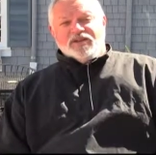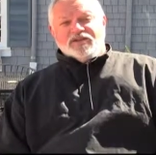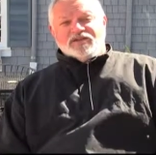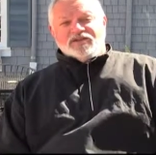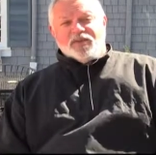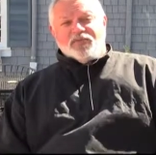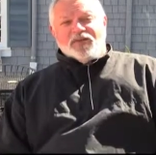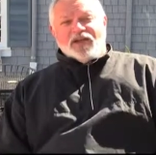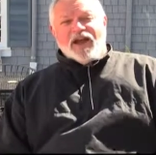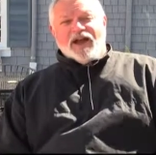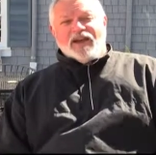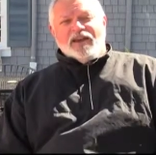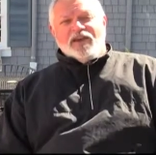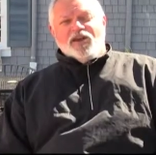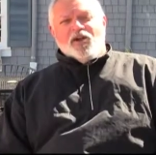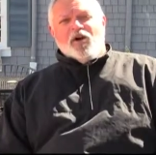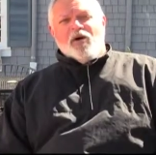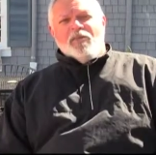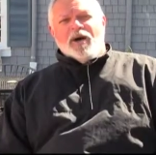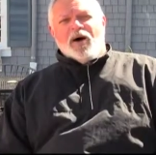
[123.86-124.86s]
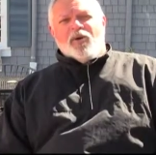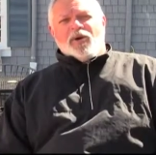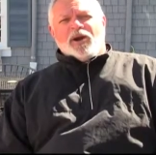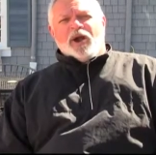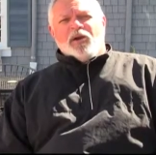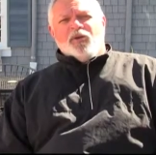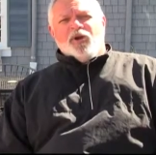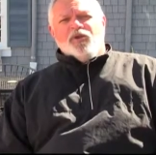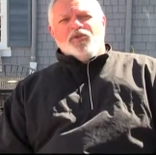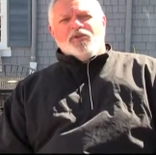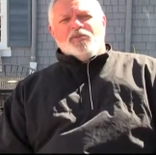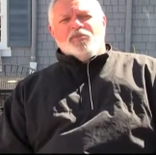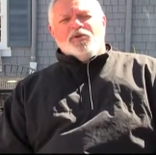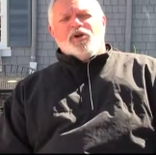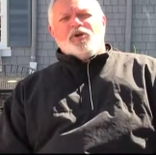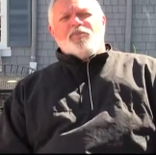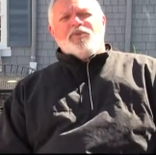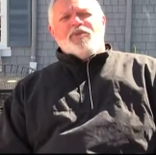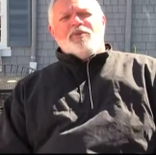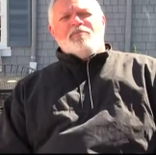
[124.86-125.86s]
something I didn't know about when I wrote the
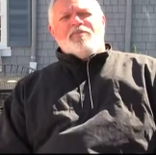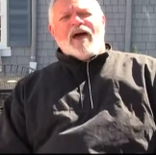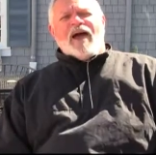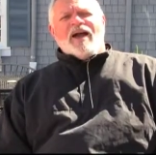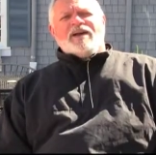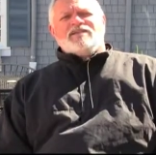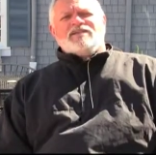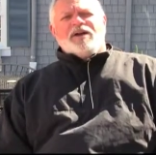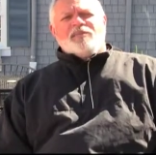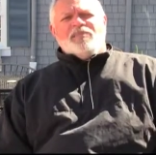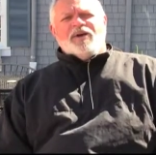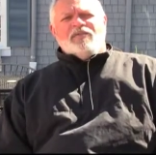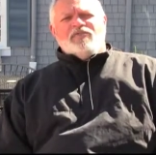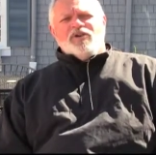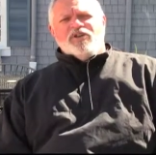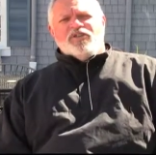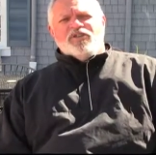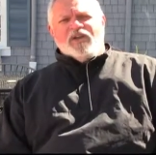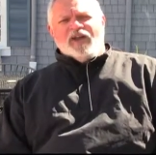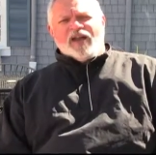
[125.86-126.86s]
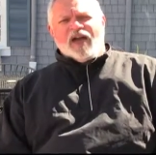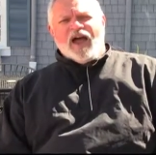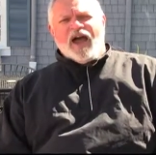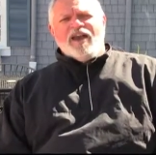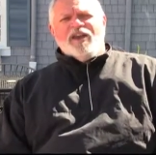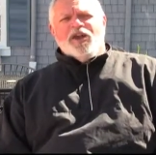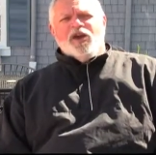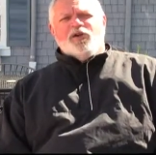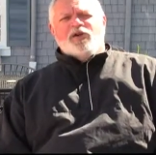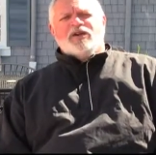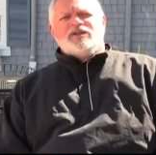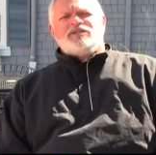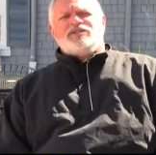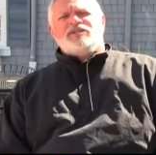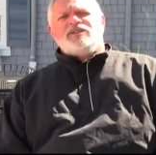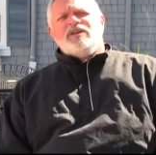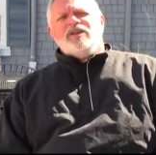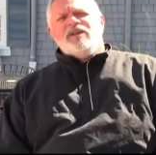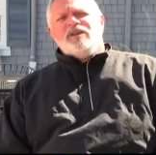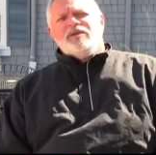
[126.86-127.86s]
book, but that backs up everything I
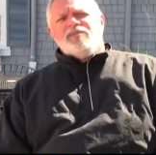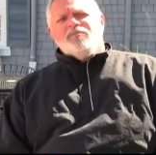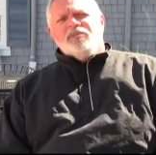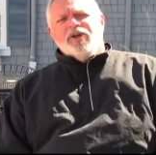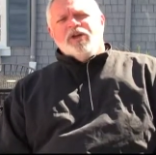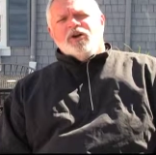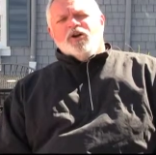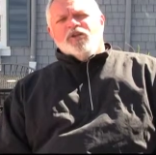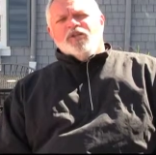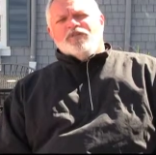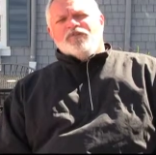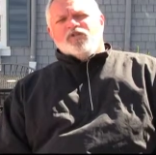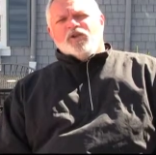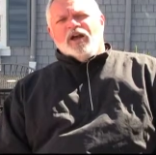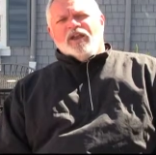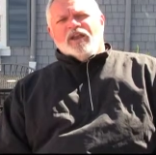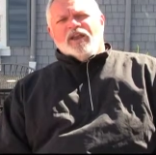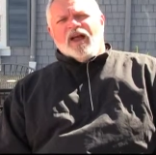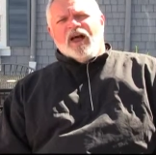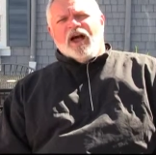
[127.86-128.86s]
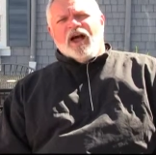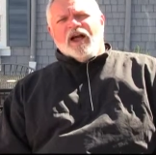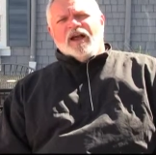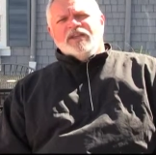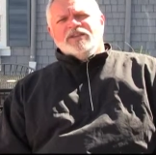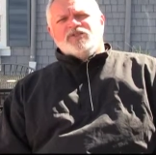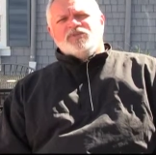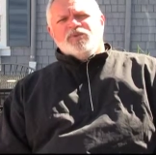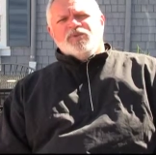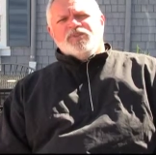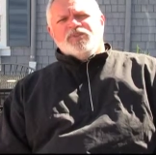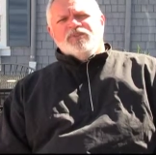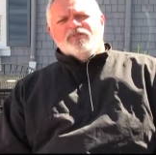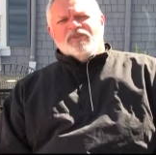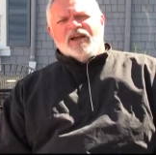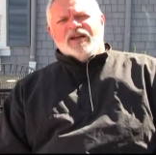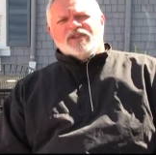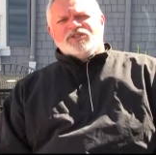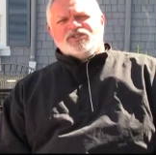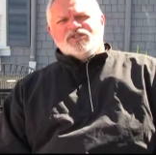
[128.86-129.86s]
noticed being on the front lines with
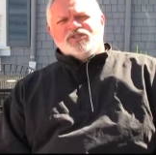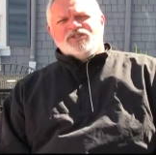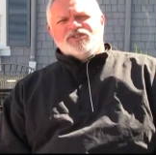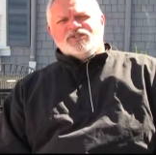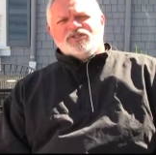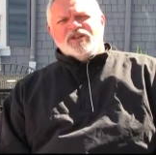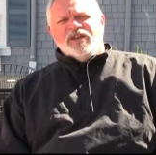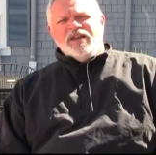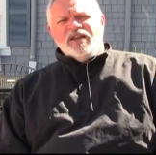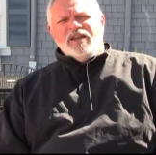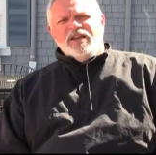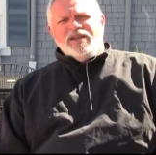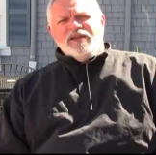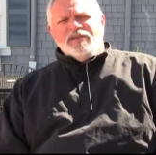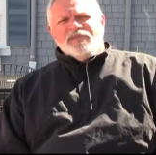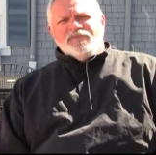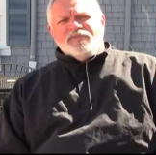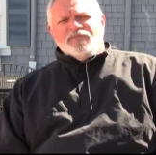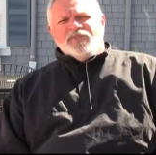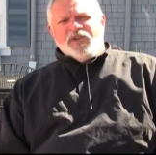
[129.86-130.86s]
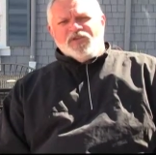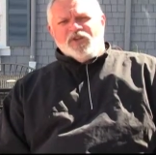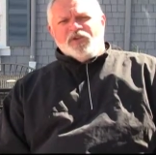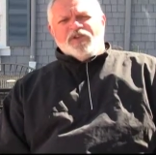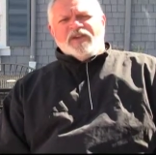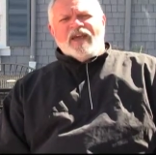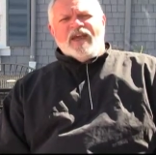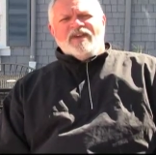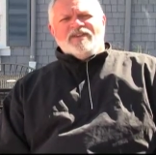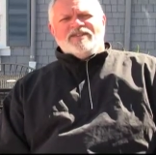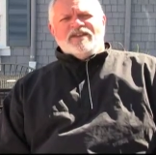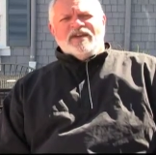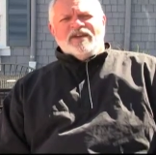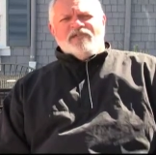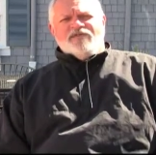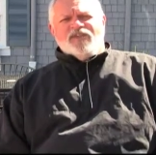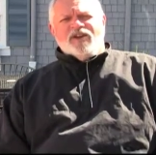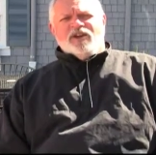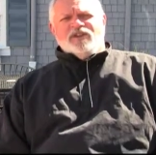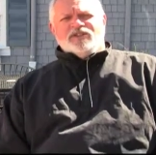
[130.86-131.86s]
investors. Then there are the
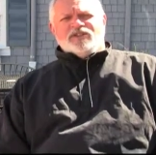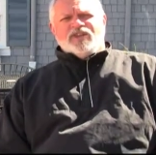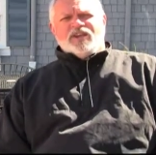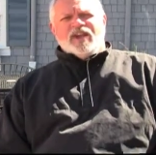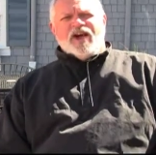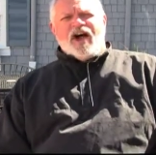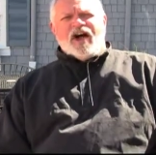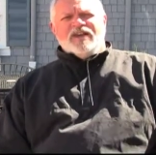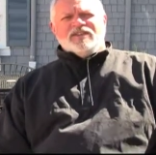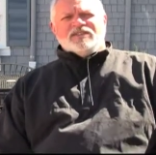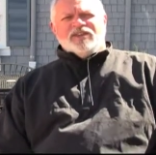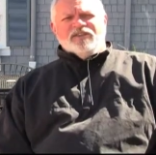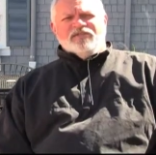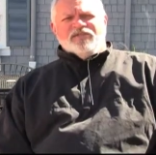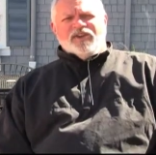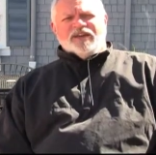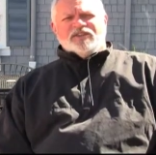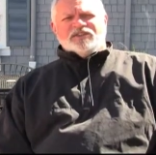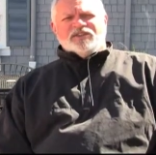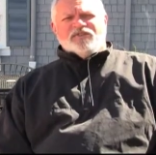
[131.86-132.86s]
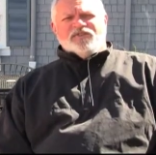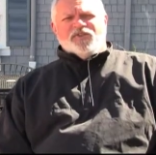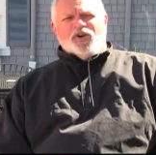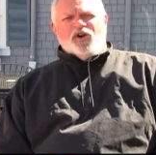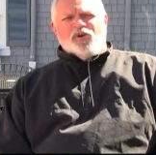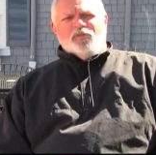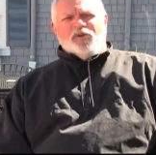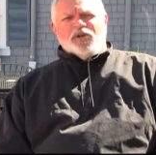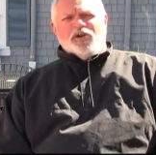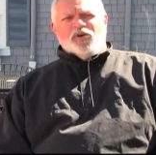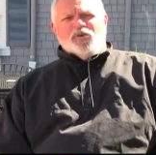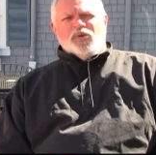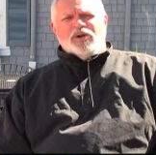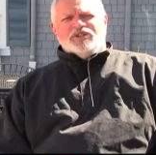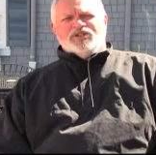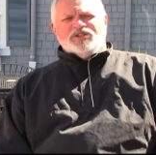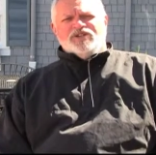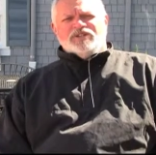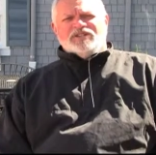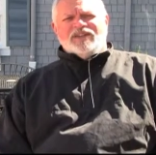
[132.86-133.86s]
18 fears that cause investiphobia,
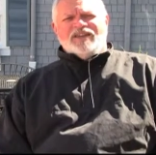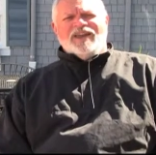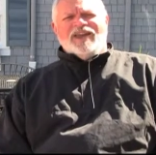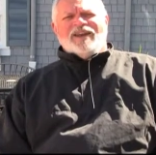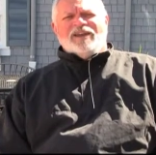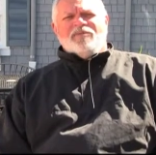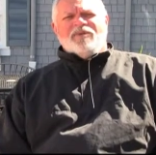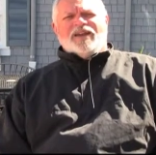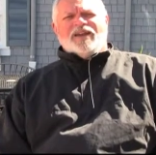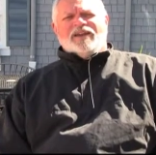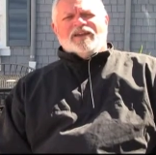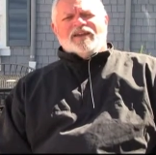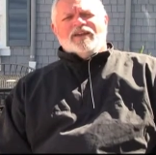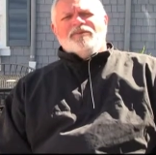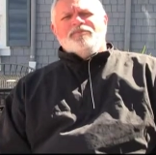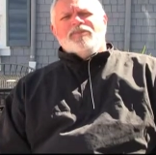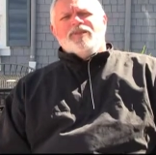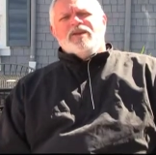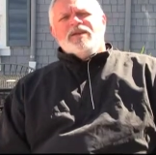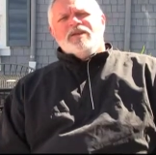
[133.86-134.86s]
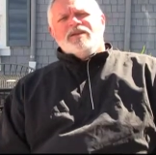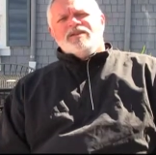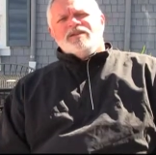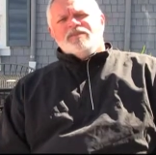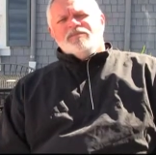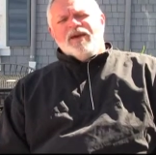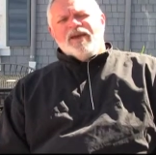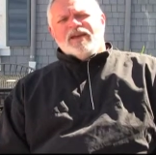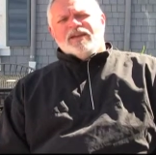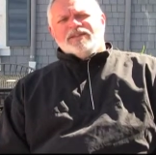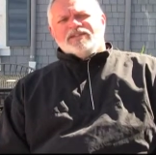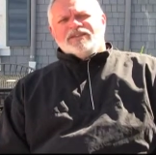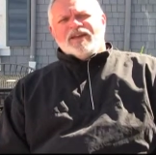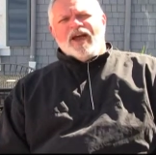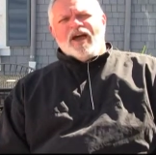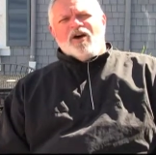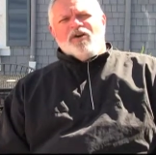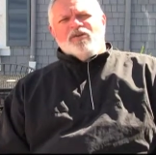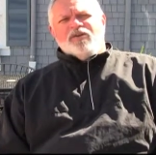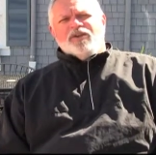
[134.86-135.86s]
which is the inability to make a
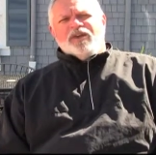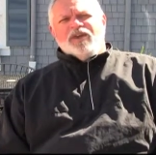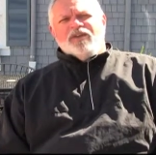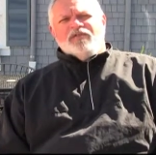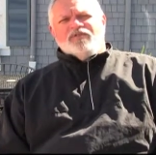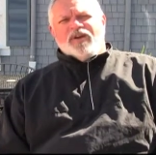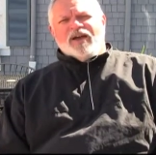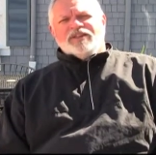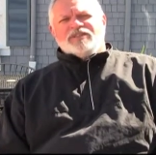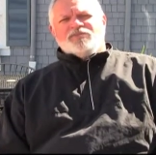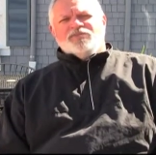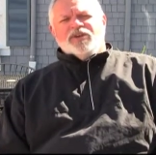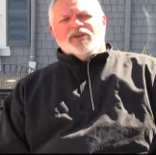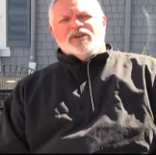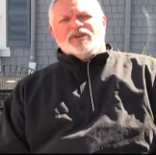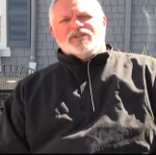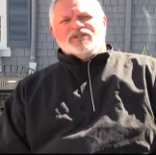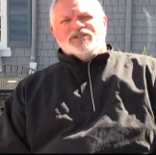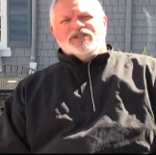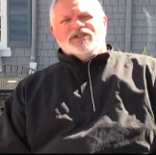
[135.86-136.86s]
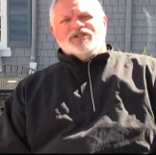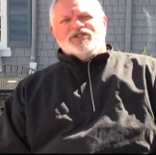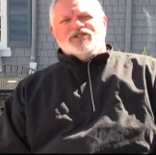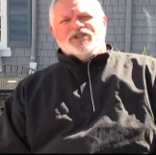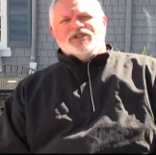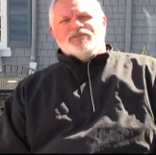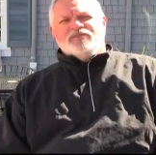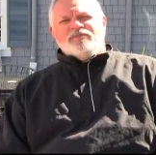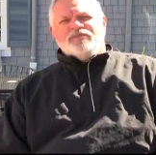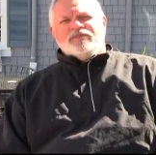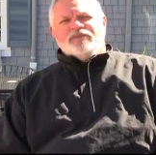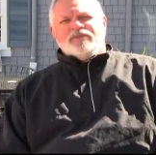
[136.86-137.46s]
sound investment decision